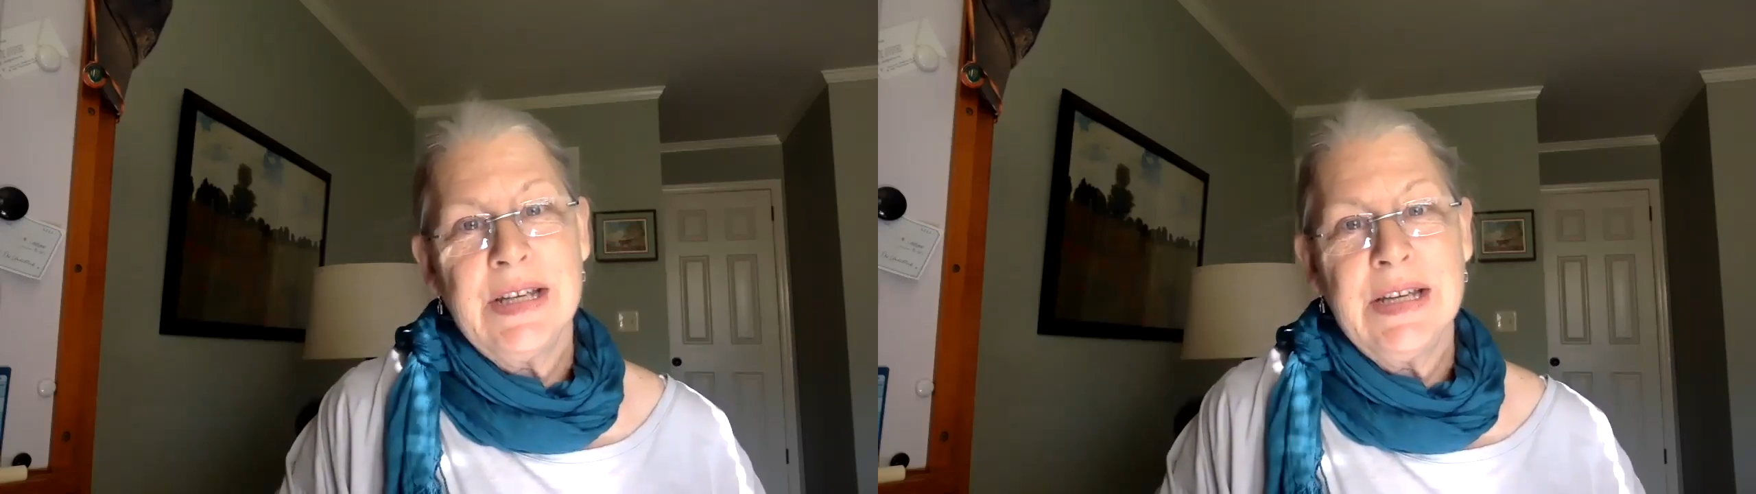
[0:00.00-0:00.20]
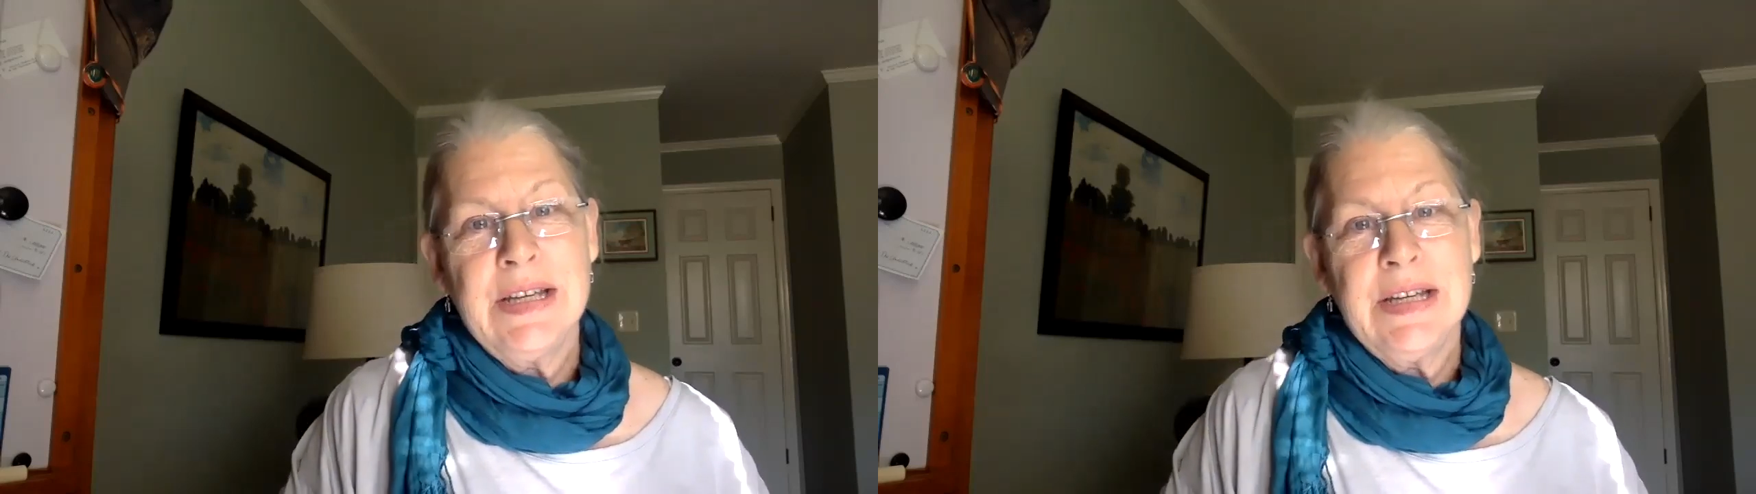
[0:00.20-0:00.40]

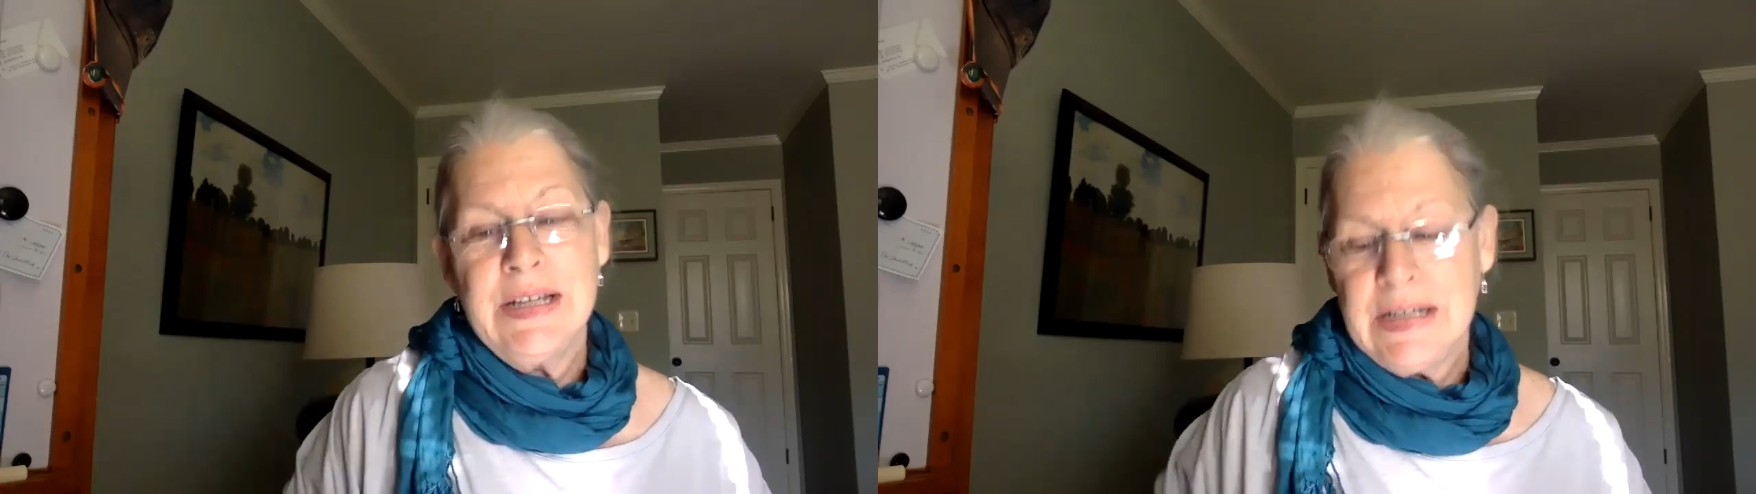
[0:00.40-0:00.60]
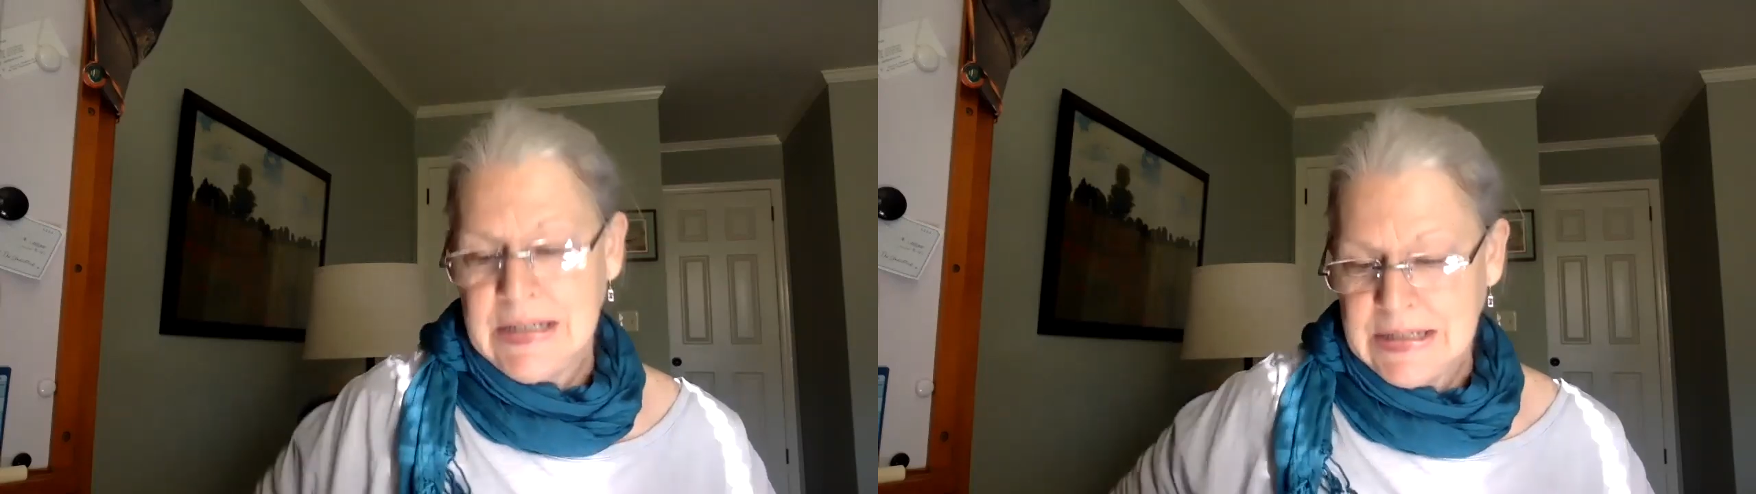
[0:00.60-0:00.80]

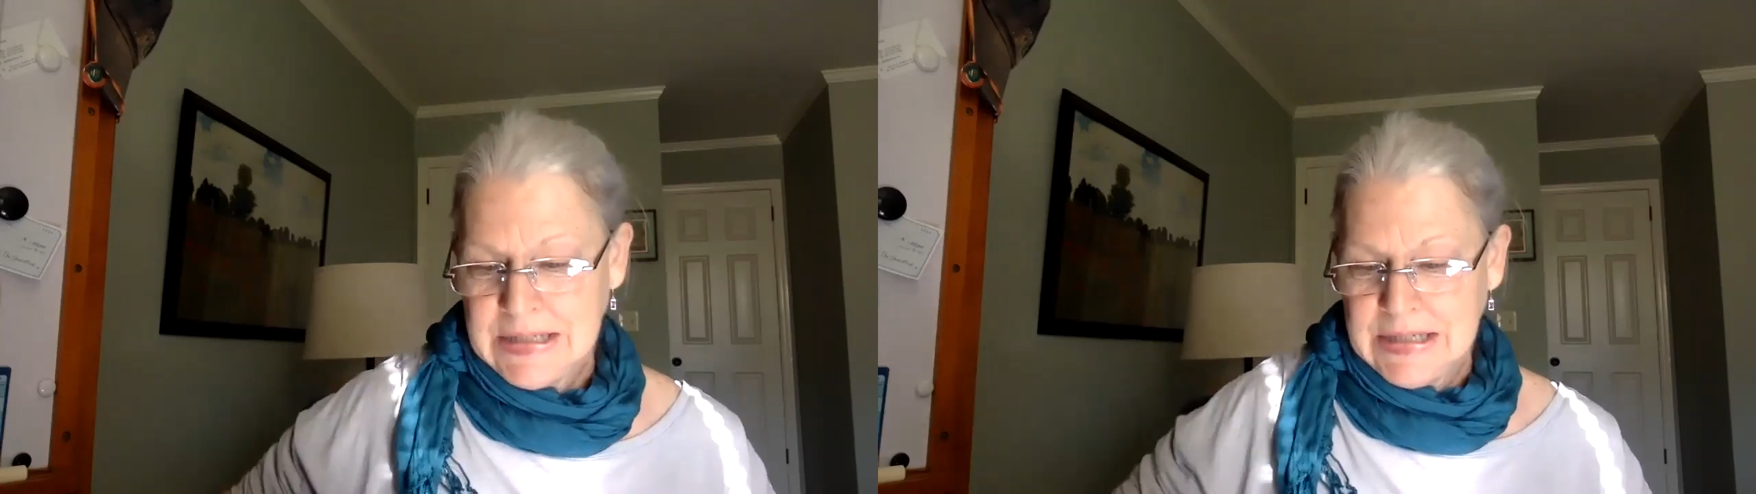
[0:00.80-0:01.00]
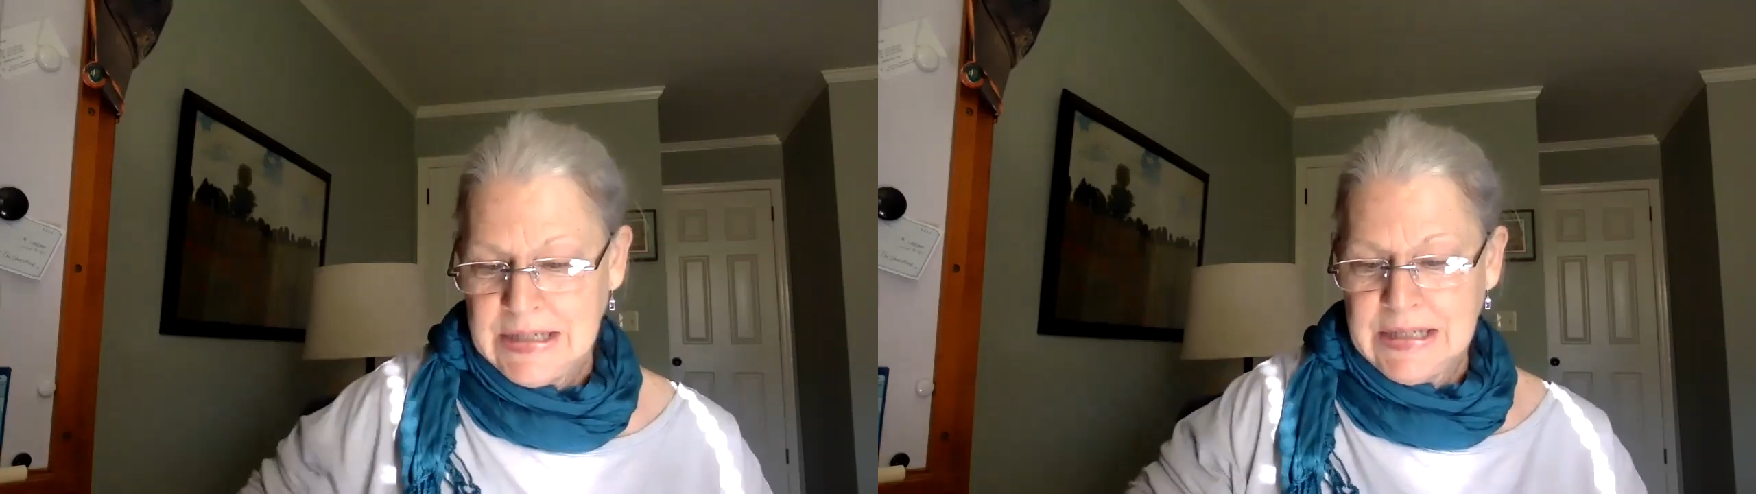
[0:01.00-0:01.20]
and
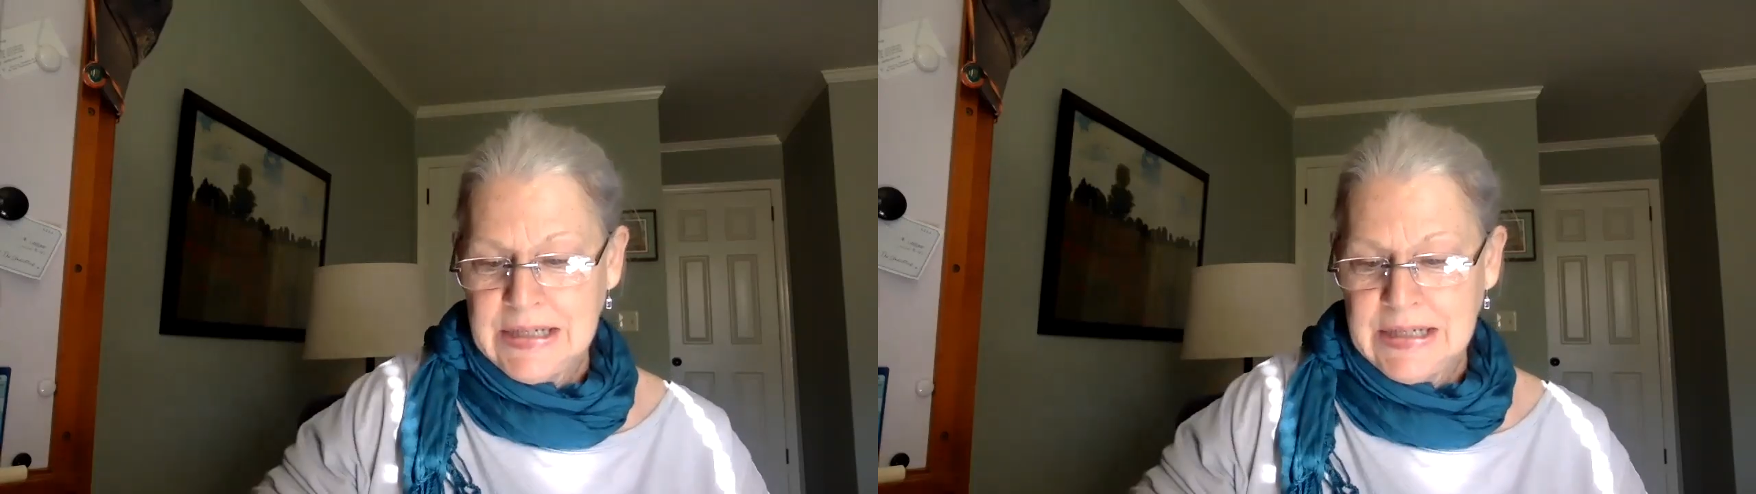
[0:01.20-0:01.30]
it